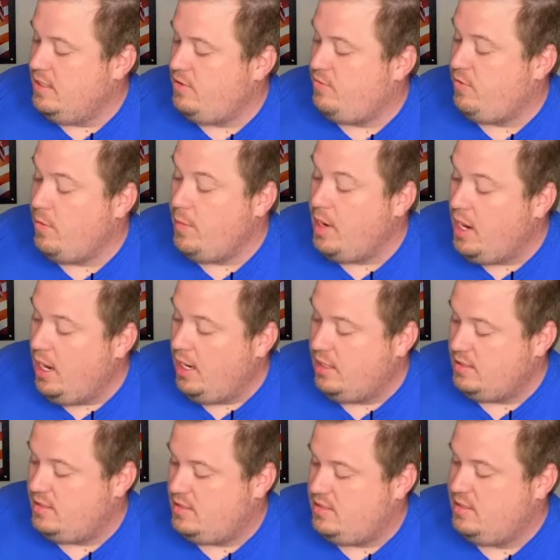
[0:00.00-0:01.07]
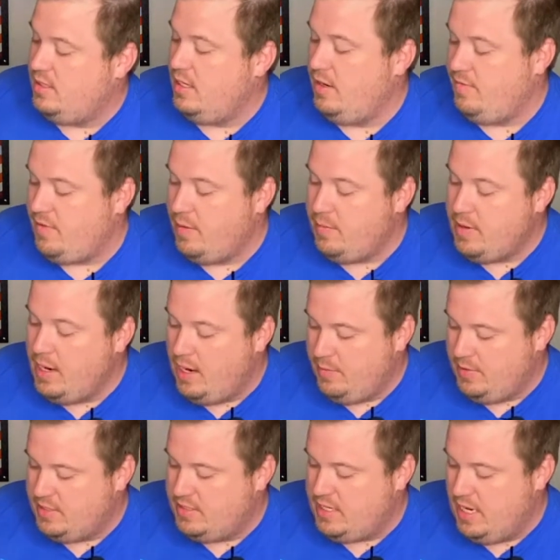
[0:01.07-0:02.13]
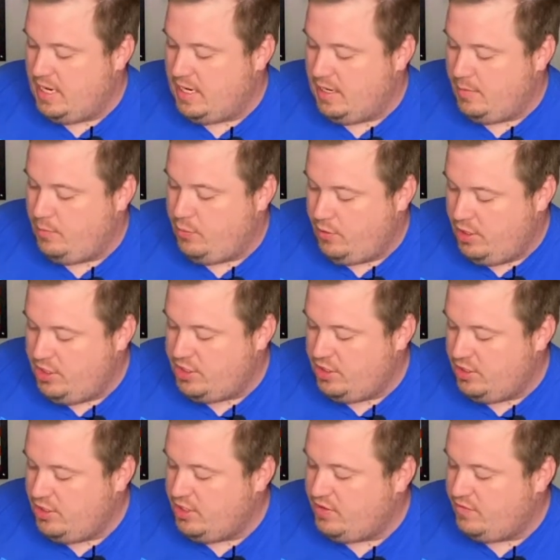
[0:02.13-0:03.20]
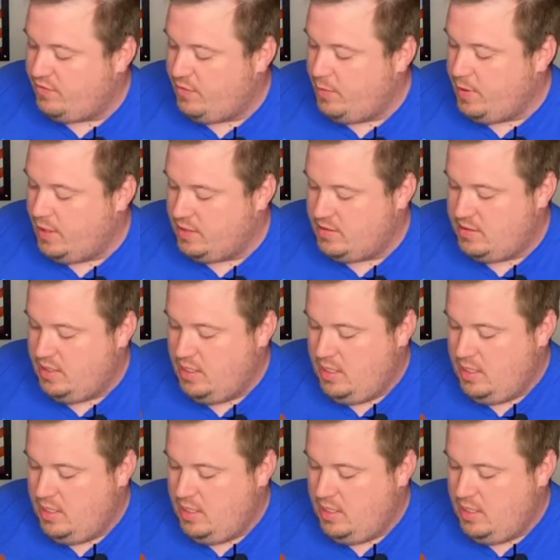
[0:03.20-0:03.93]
from us, if I'm not mistaken. I'm pretty sure this is from us.